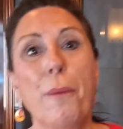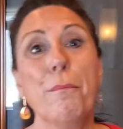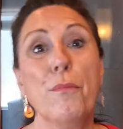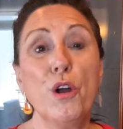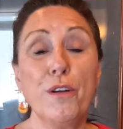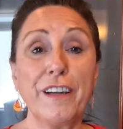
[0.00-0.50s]

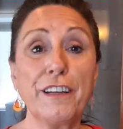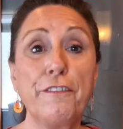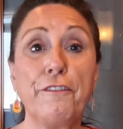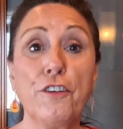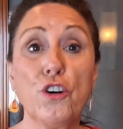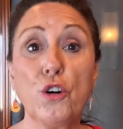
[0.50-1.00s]
Moving
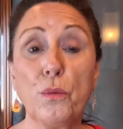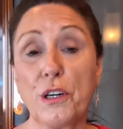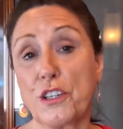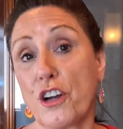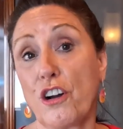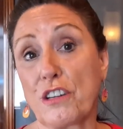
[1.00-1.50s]

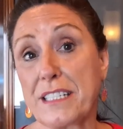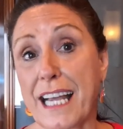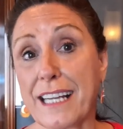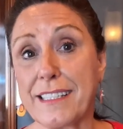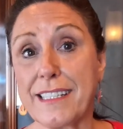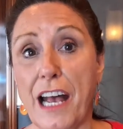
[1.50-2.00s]
forward on
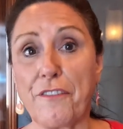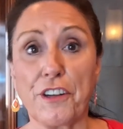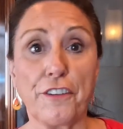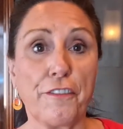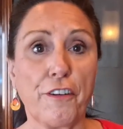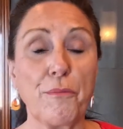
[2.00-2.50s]
deck
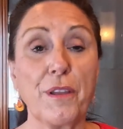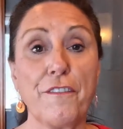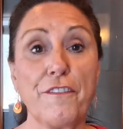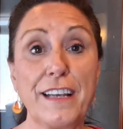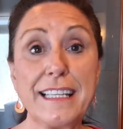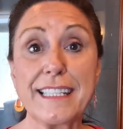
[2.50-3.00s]
7 from the
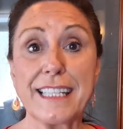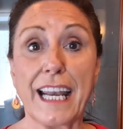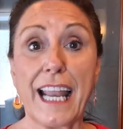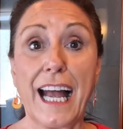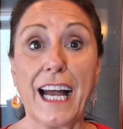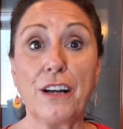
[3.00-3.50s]
Vista
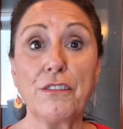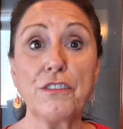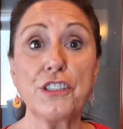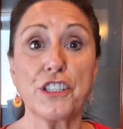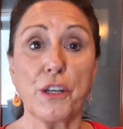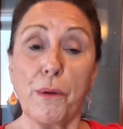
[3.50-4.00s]

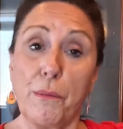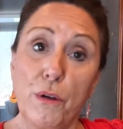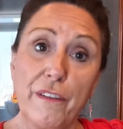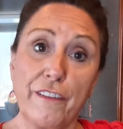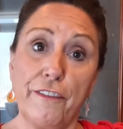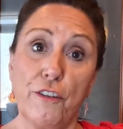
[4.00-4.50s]
Lounge, so we're
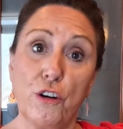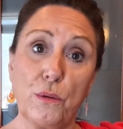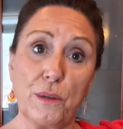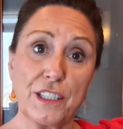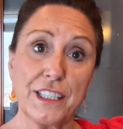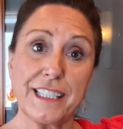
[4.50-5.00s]
moving
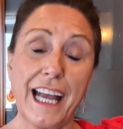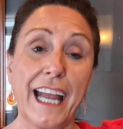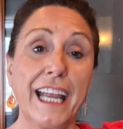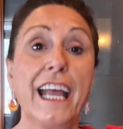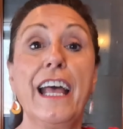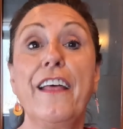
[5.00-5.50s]
forward
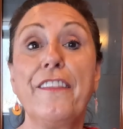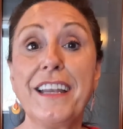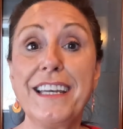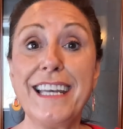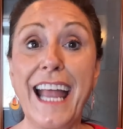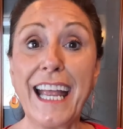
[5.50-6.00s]
today. The
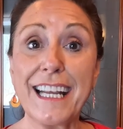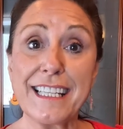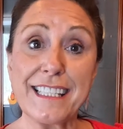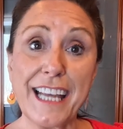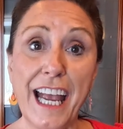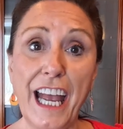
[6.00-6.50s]

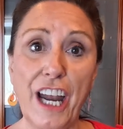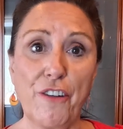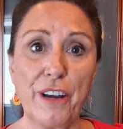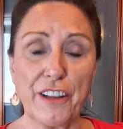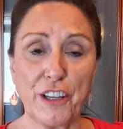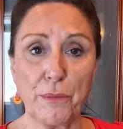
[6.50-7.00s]
next
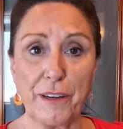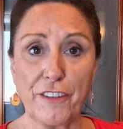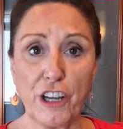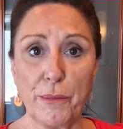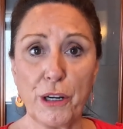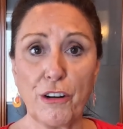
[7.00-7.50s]
area that we've
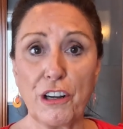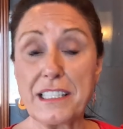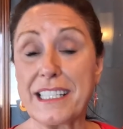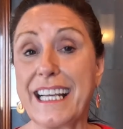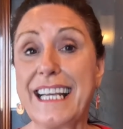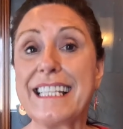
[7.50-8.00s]
come
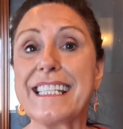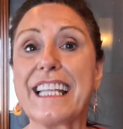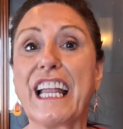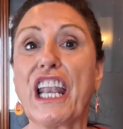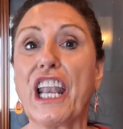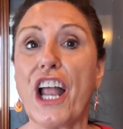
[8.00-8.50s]
across is
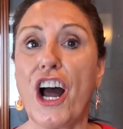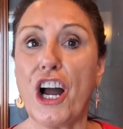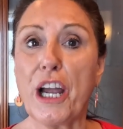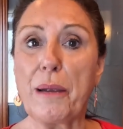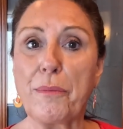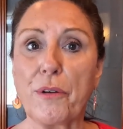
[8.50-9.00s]
the
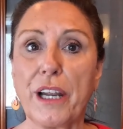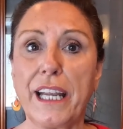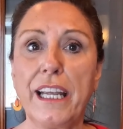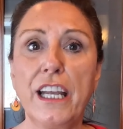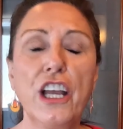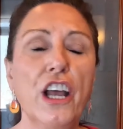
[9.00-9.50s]

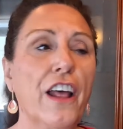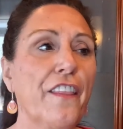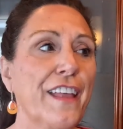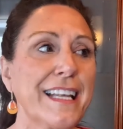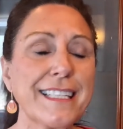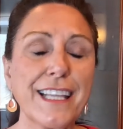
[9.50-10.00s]
library.
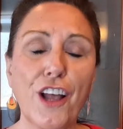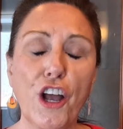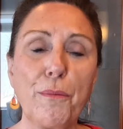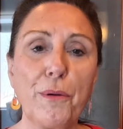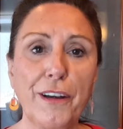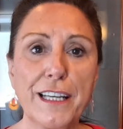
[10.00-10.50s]
This
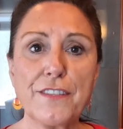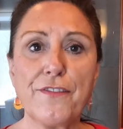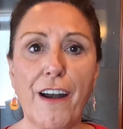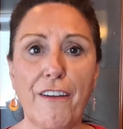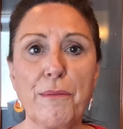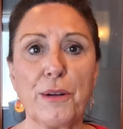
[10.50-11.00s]
library is
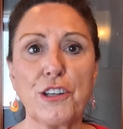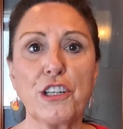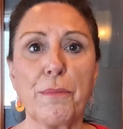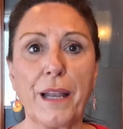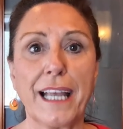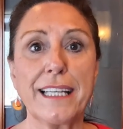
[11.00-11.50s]
very much
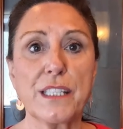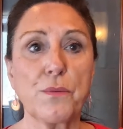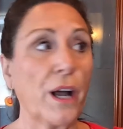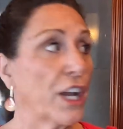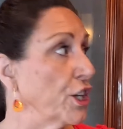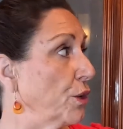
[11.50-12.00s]
a place
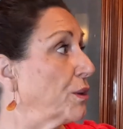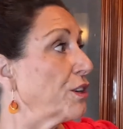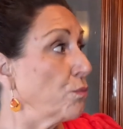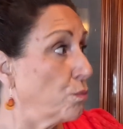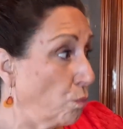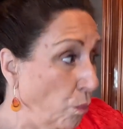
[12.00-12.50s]
where you
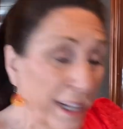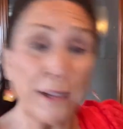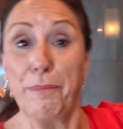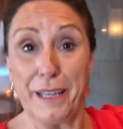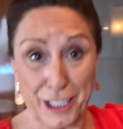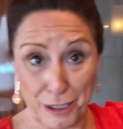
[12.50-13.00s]
will
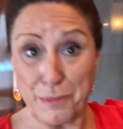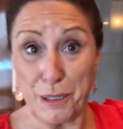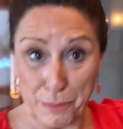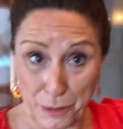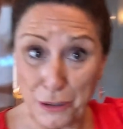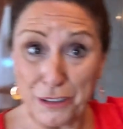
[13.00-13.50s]
pick up
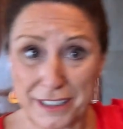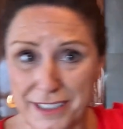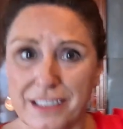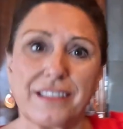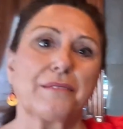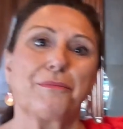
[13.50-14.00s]
your books,
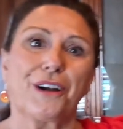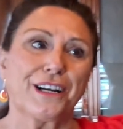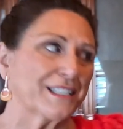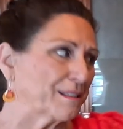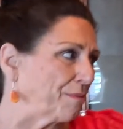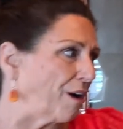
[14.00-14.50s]

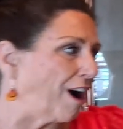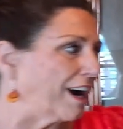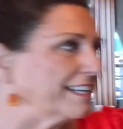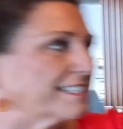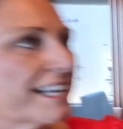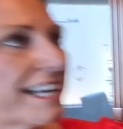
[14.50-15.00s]
surprise, surprise,